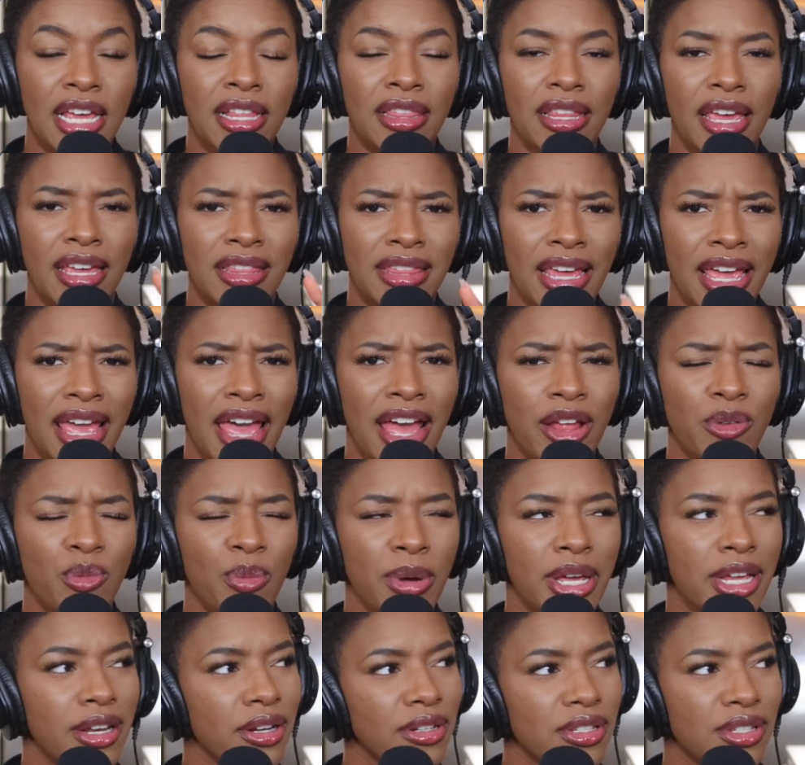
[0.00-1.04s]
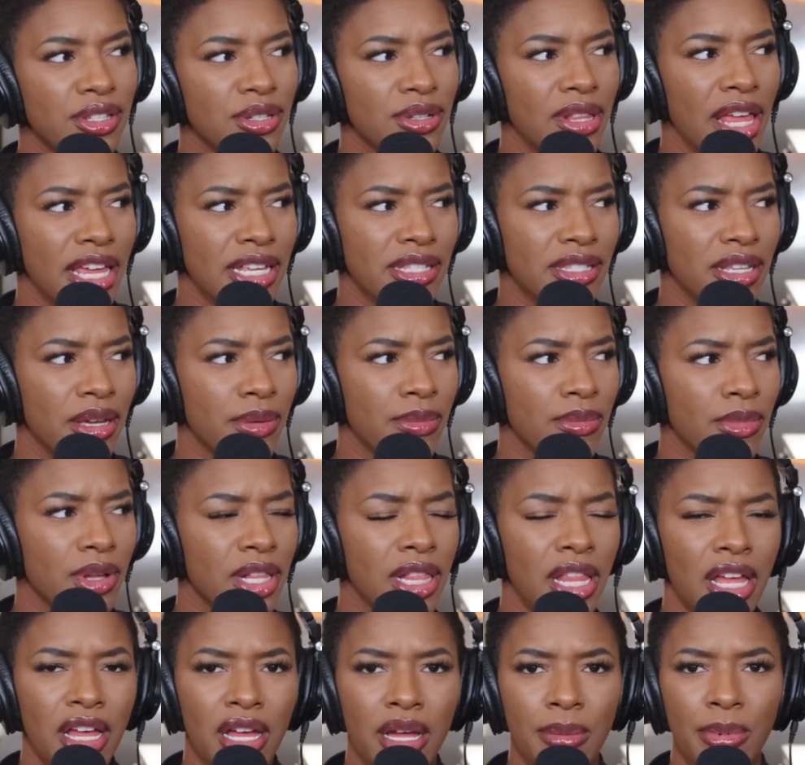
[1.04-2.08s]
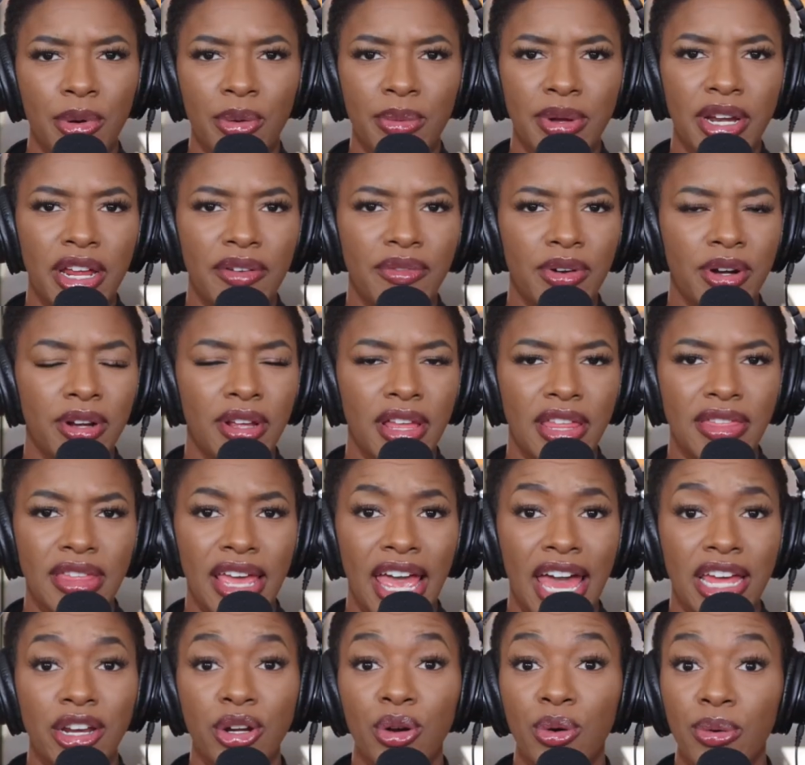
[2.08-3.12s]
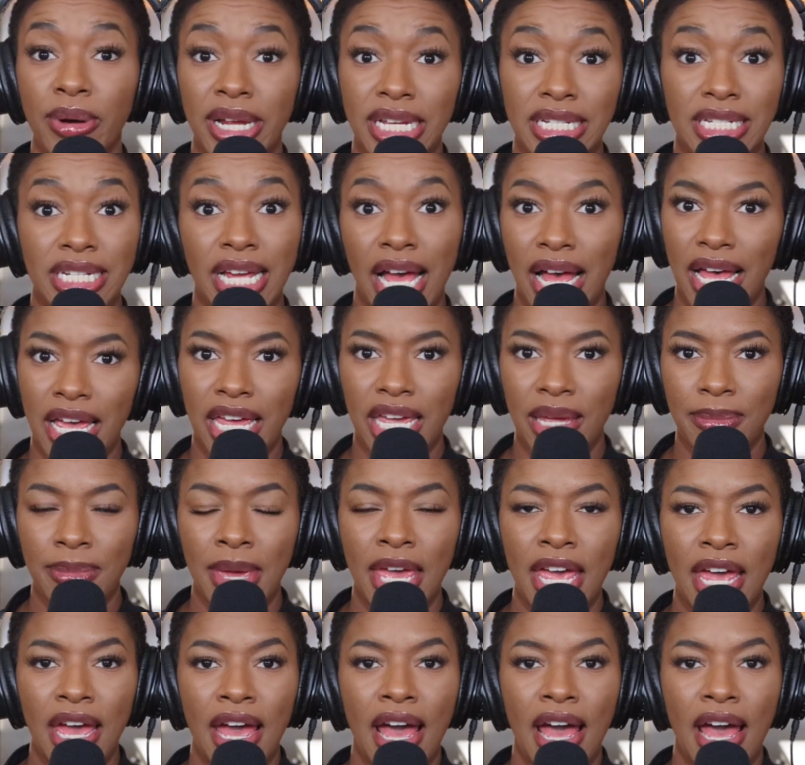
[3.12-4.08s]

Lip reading: Like, they had went to like some club or whatever and they had a great time.